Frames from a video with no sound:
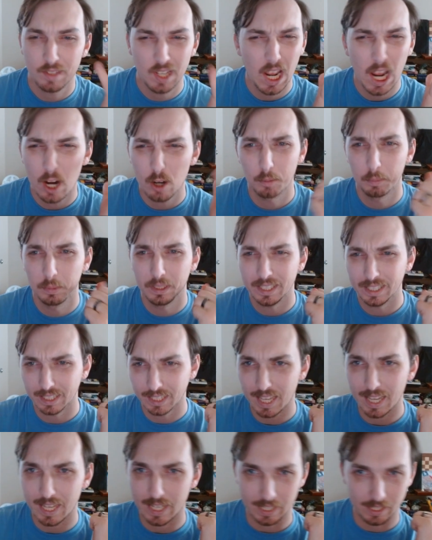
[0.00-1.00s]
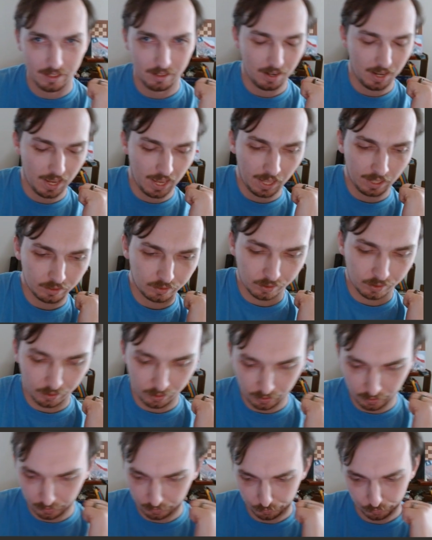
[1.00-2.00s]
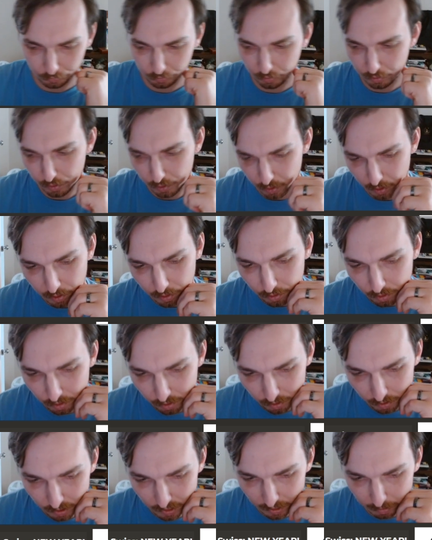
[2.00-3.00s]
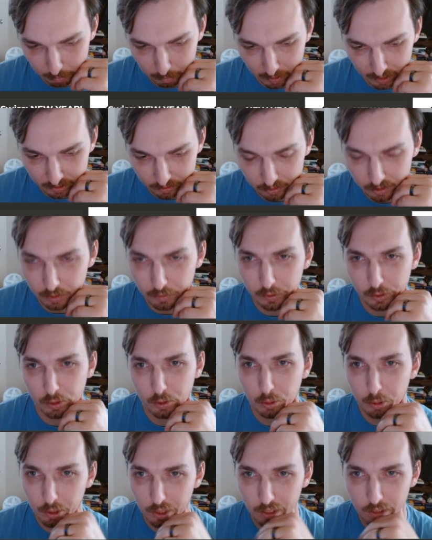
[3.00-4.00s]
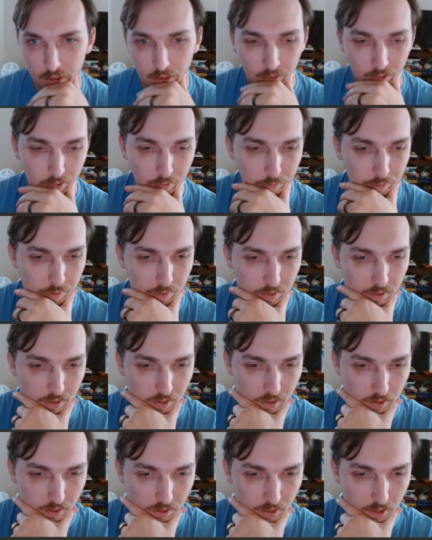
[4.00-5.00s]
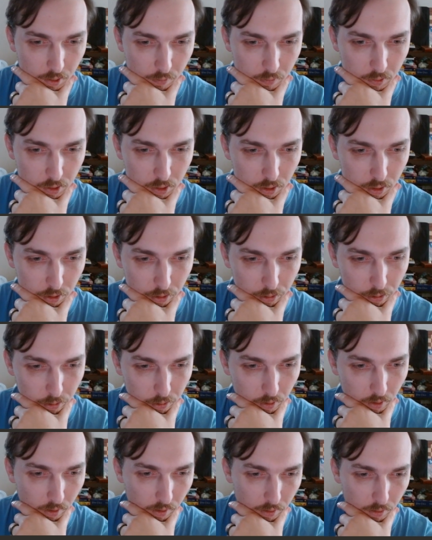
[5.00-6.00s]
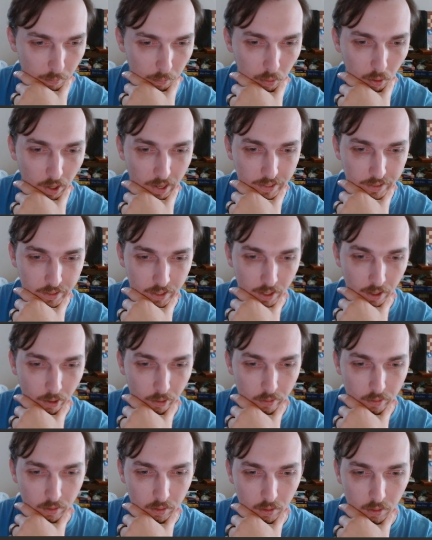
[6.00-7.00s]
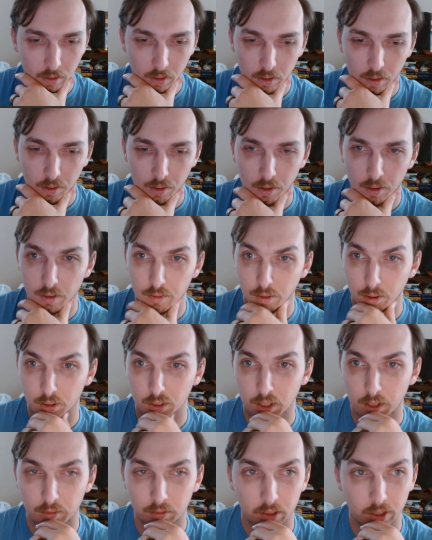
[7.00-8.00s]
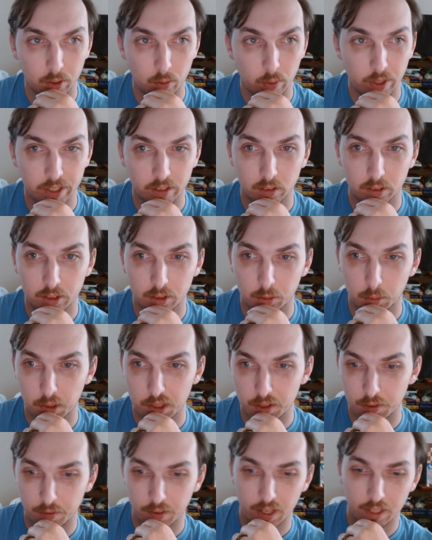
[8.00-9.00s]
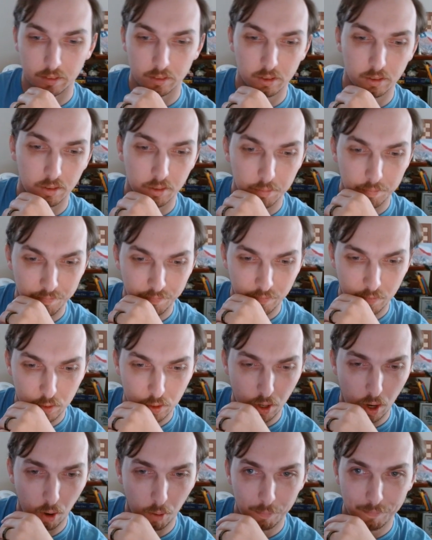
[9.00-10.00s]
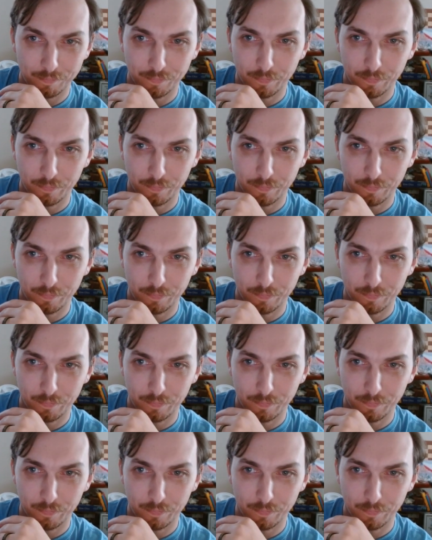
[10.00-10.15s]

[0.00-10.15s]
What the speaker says: terribly late at my civic duty of giving you the breakdown of our lovely weekly Swiss events. So,